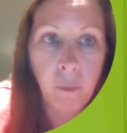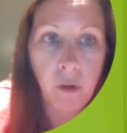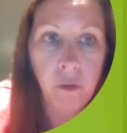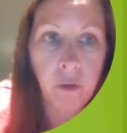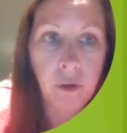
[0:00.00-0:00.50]

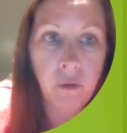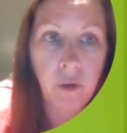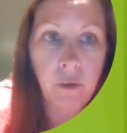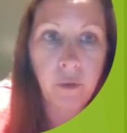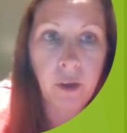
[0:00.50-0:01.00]
So these
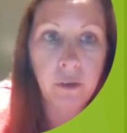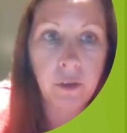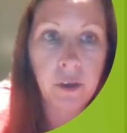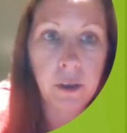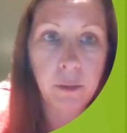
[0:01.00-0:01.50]
5 things
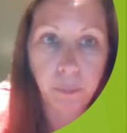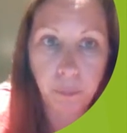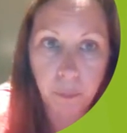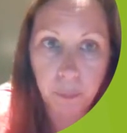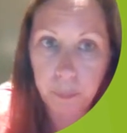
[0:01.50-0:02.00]
here
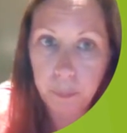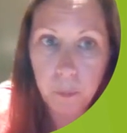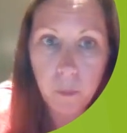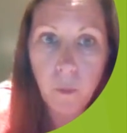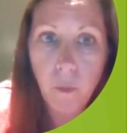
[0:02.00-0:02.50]

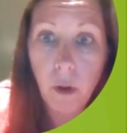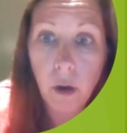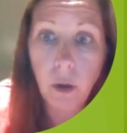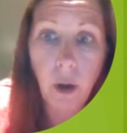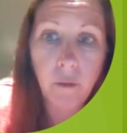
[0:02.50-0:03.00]

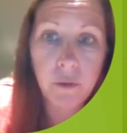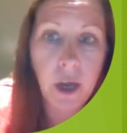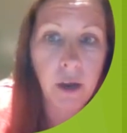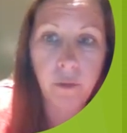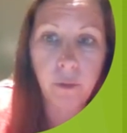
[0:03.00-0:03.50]
you have to
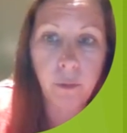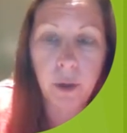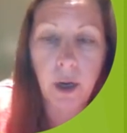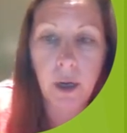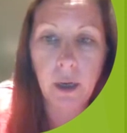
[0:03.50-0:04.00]
have
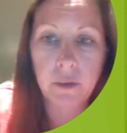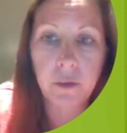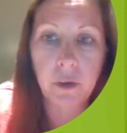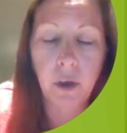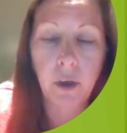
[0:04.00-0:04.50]
regardless,
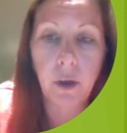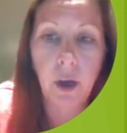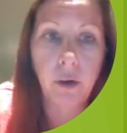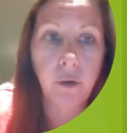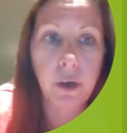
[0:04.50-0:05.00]
or you
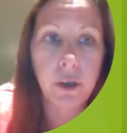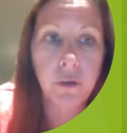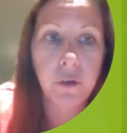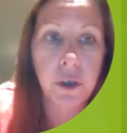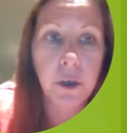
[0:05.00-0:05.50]
can't
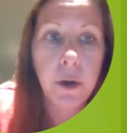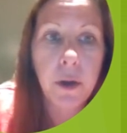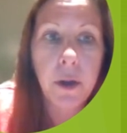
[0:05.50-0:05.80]
register.